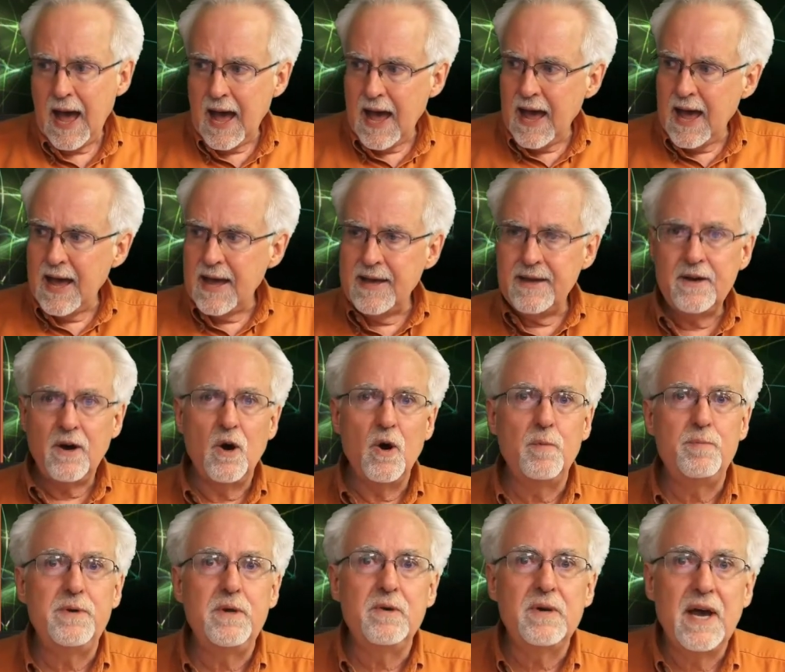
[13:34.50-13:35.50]
I
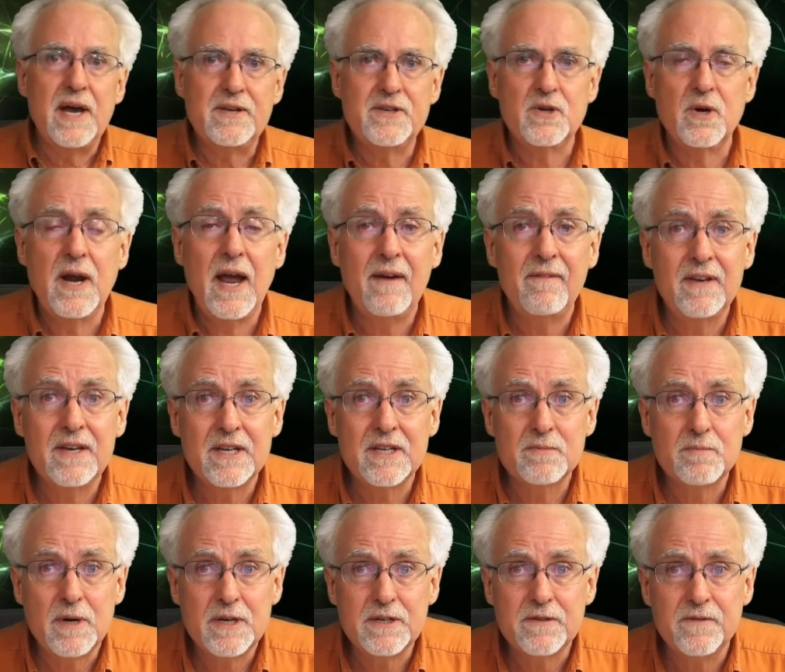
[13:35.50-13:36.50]
hope you guys are having
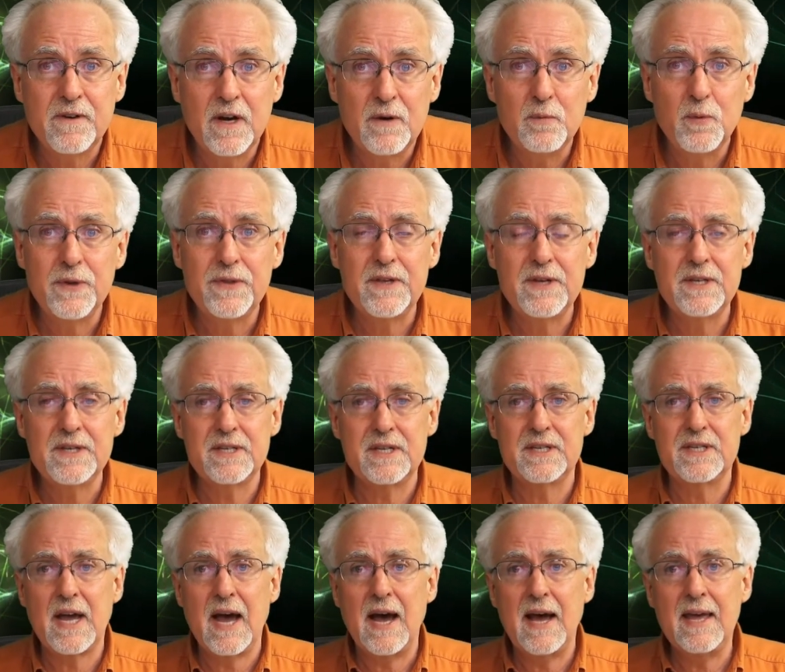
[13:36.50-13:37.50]
as much fun with this
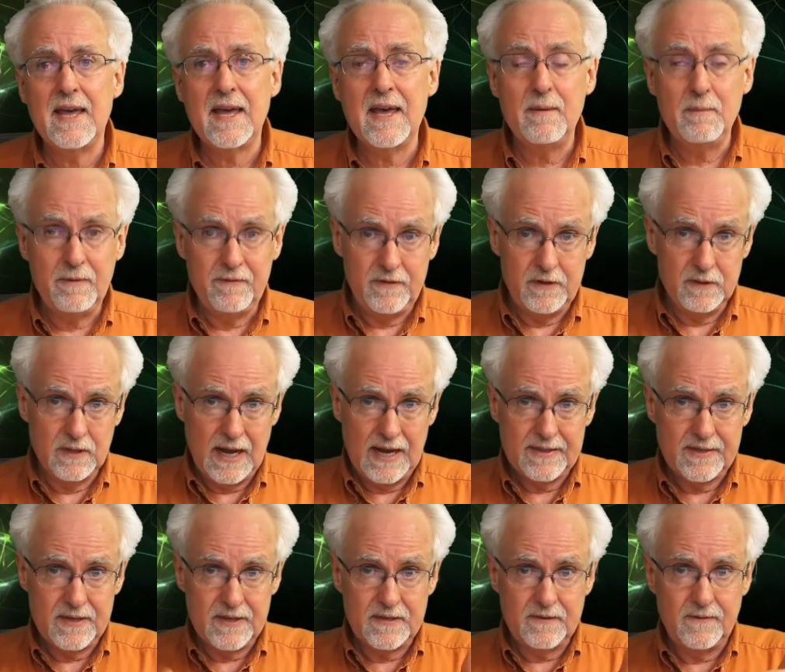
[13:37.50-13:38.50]
as I am. If you
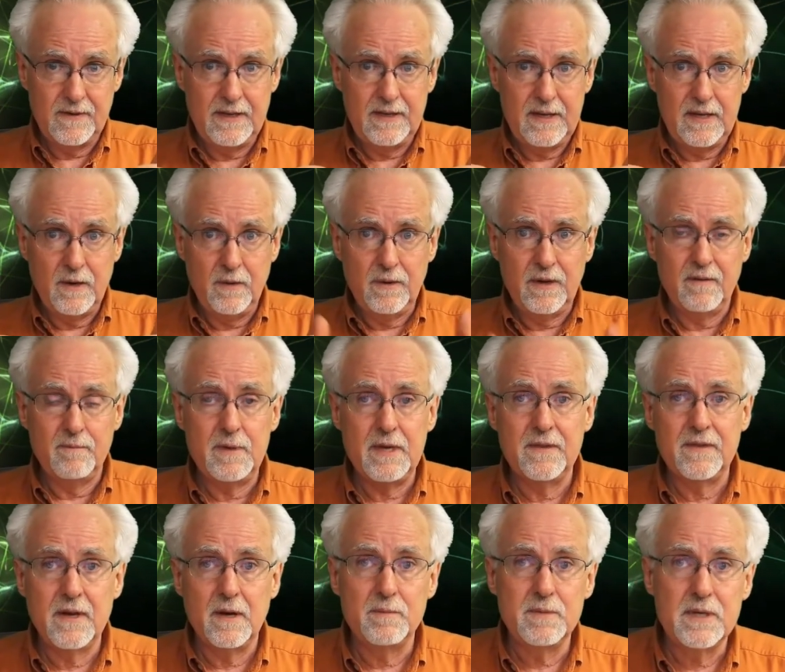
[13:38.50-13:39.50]
like this video, give
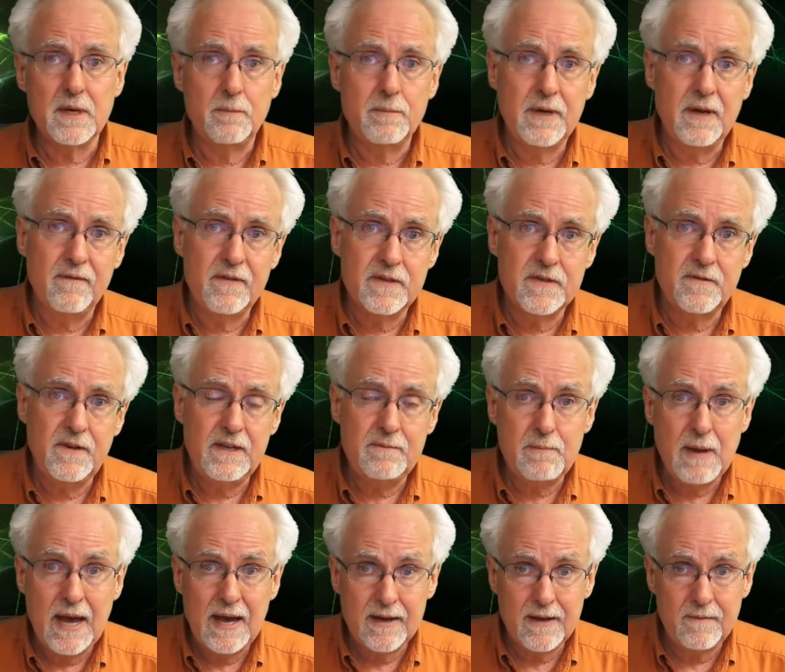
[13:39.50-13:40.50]
me a thumbs up. Give us
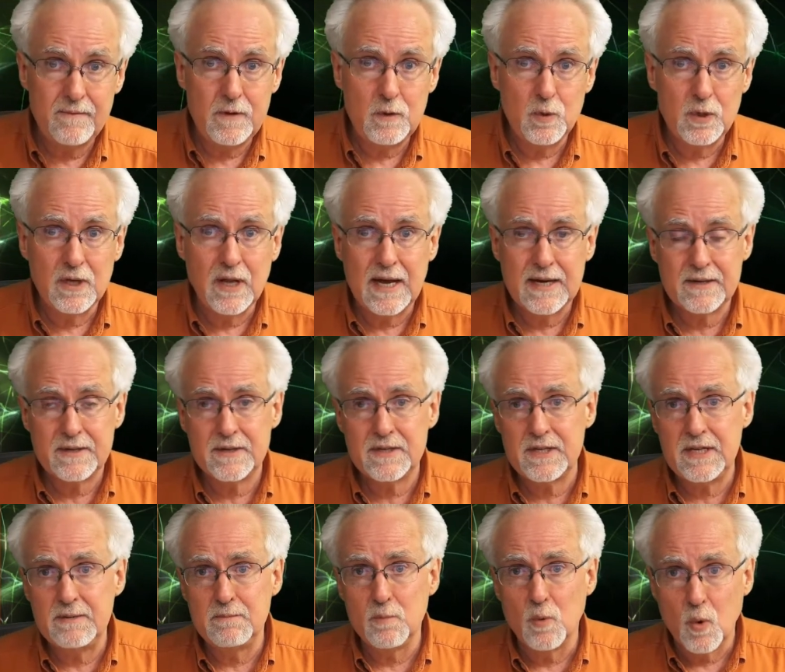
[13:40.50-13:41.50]
feedback if you would like to
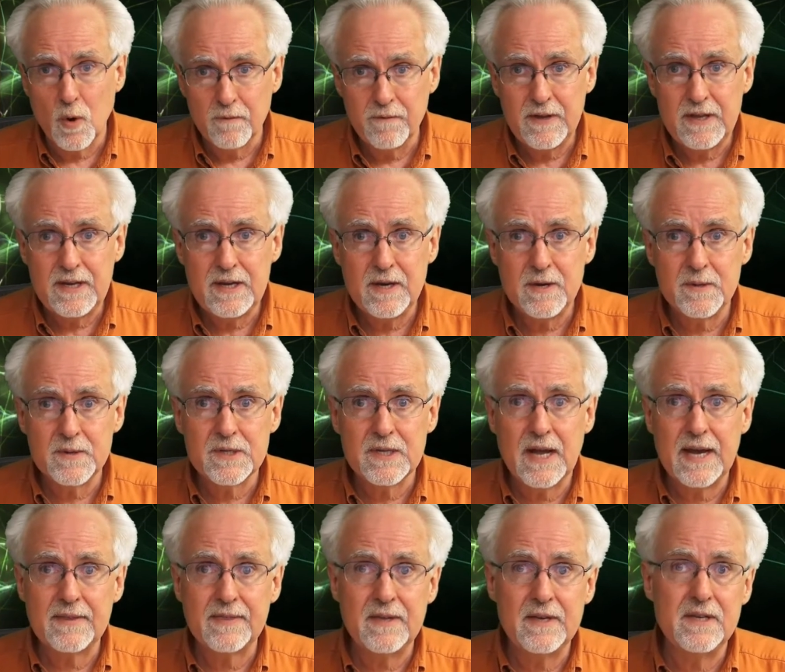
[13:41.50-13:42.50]
see more
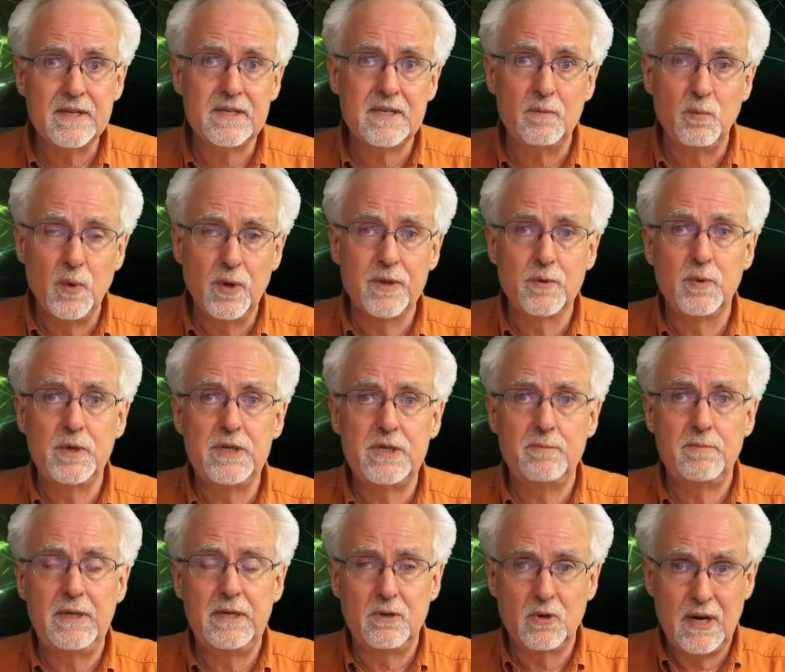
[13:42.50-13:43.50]
videos like this, and whether we
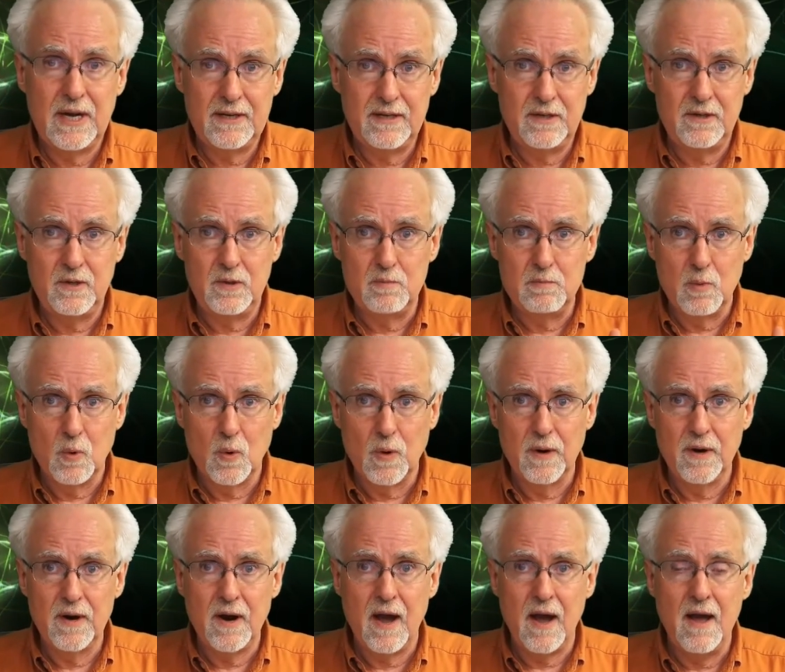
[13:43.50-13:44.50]
should be trying to do
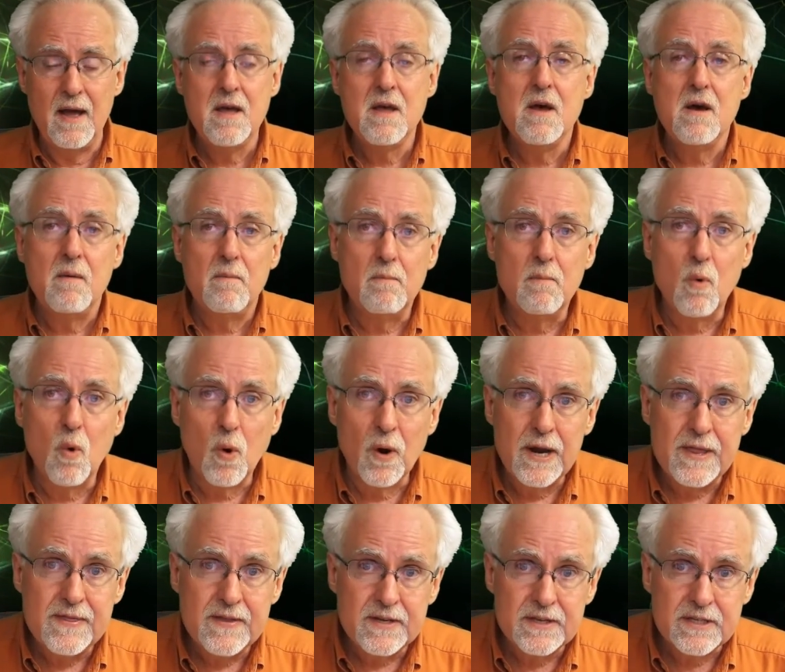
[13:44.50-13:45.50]

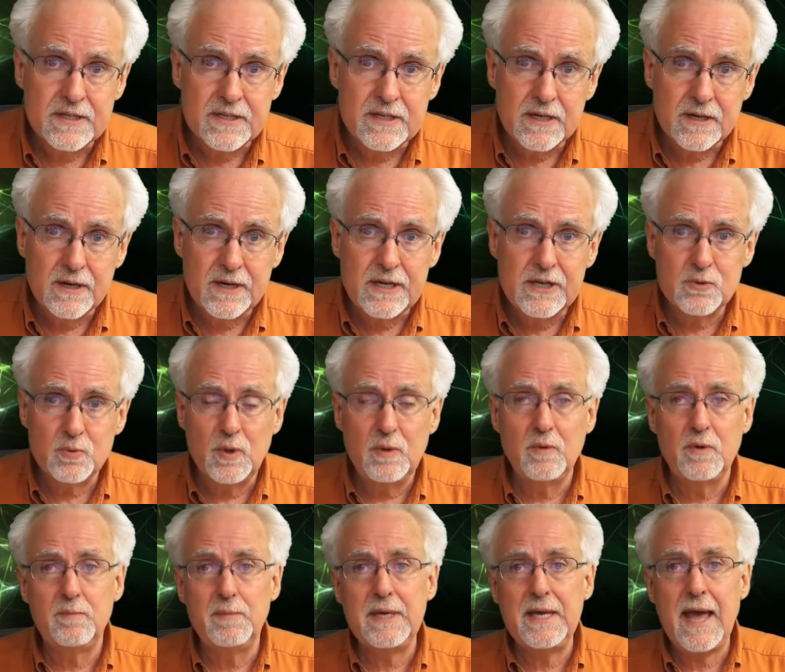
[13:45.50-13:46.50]
more in this series.
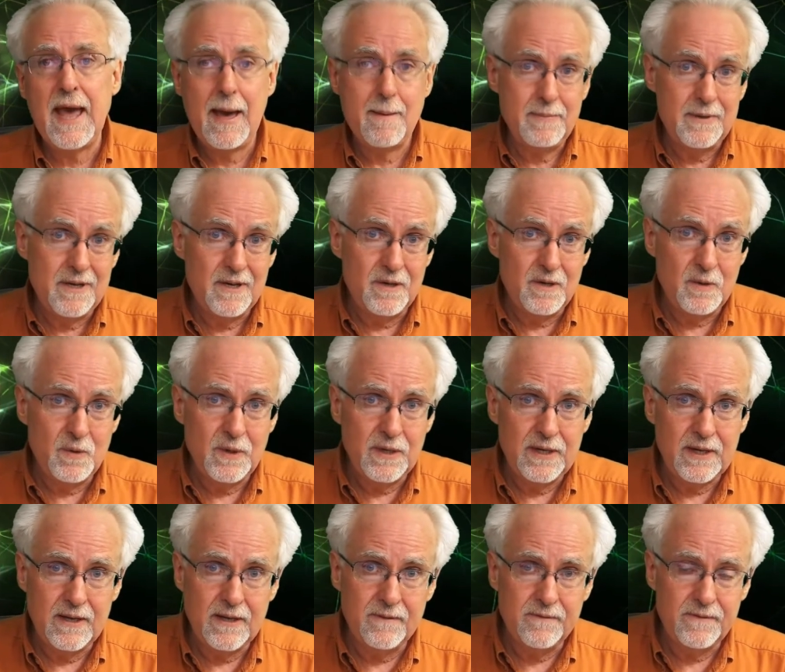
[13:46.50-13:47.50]
We would be happy to do
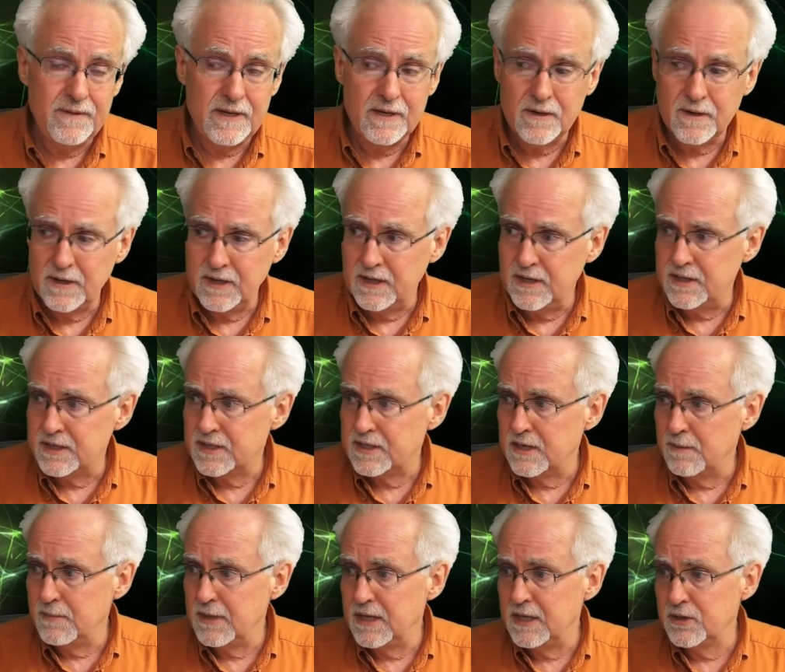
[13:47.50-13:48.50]
it if there is
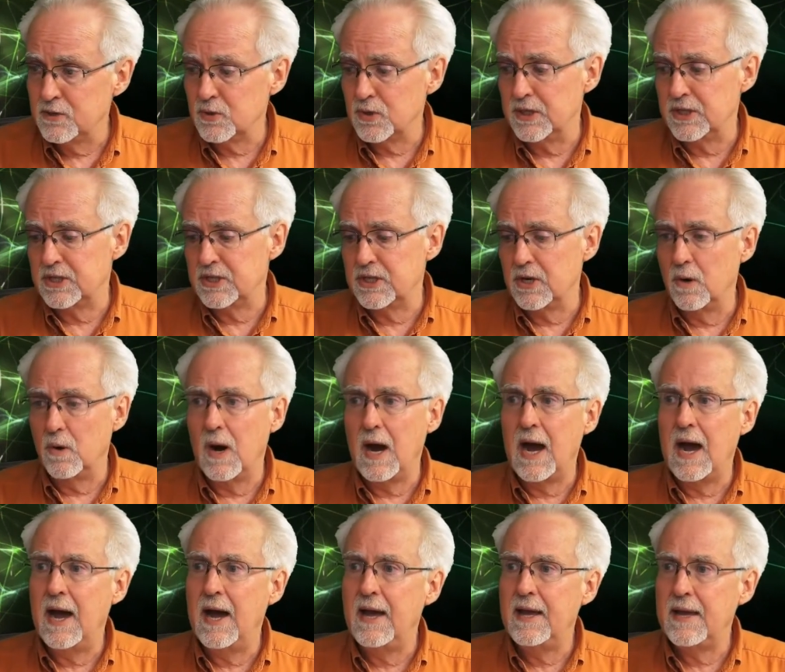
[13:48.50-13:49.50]
some interest. So
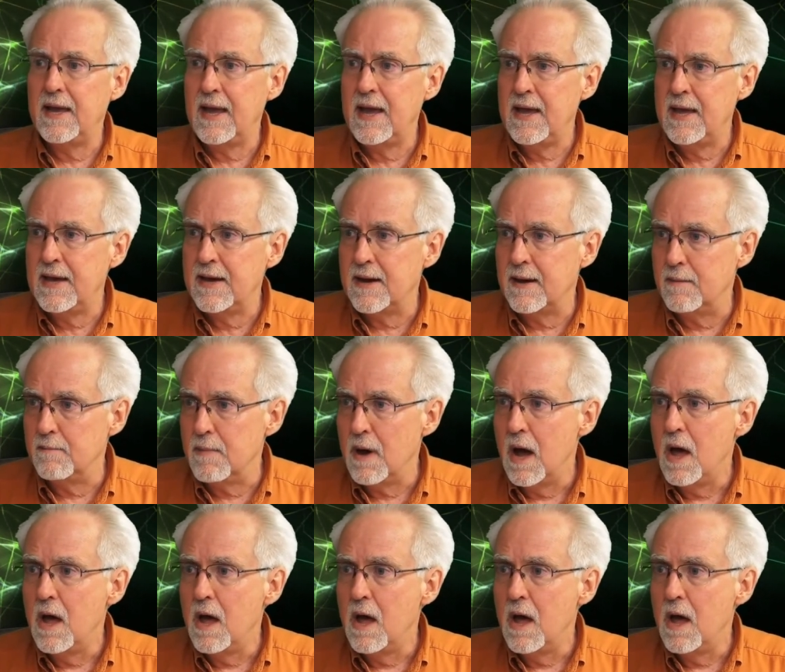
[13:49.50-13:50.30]
I am